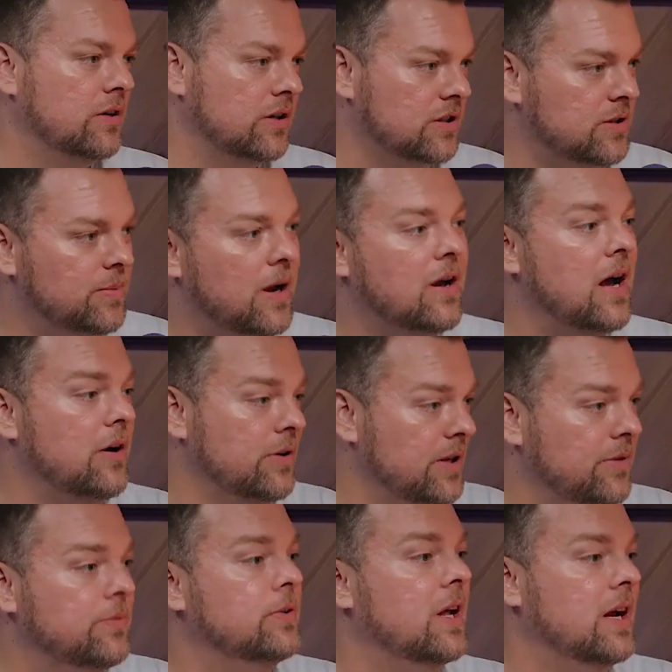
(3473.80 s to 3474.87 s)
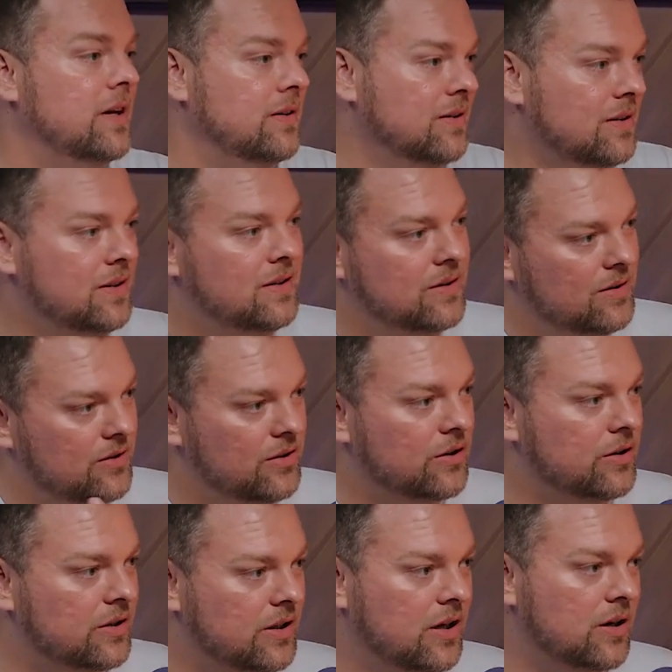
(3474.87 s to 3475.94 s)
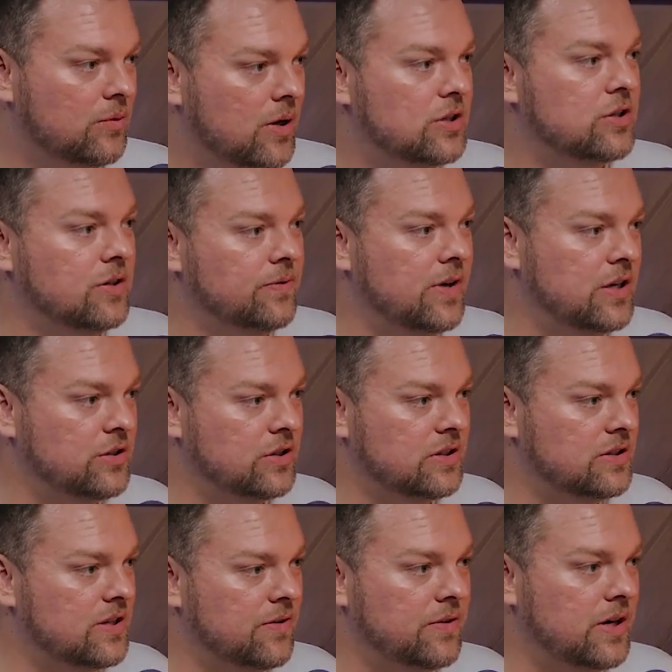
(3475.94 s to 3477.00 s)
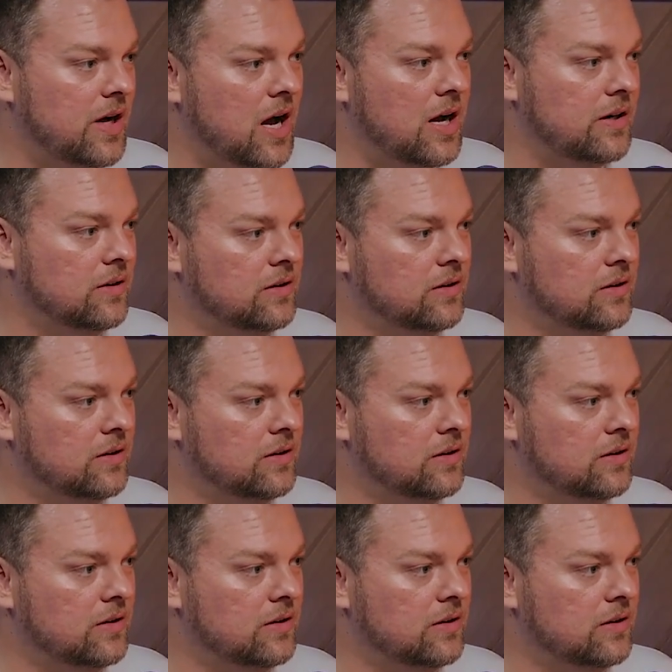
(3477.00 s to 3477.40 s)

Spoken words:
us about how he fled during the Russian invasion in 79.